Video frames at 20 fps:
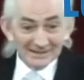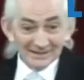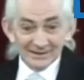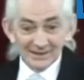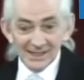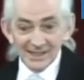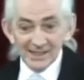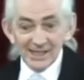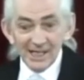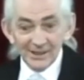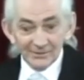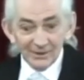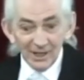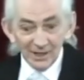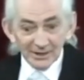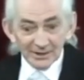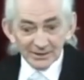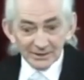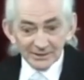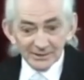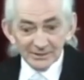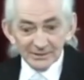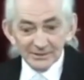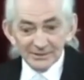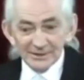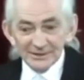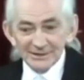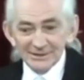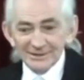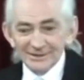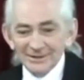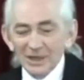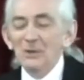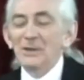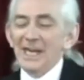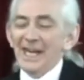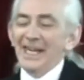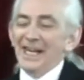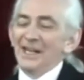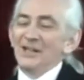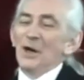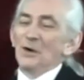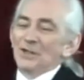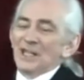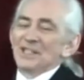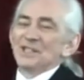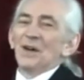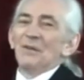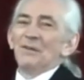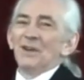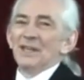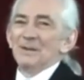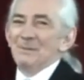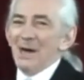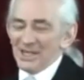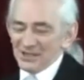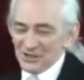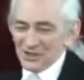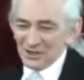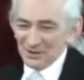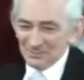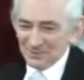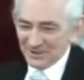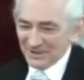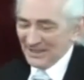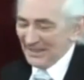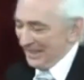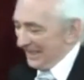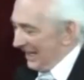Isn't that right? Okay, I know that's not very magical, but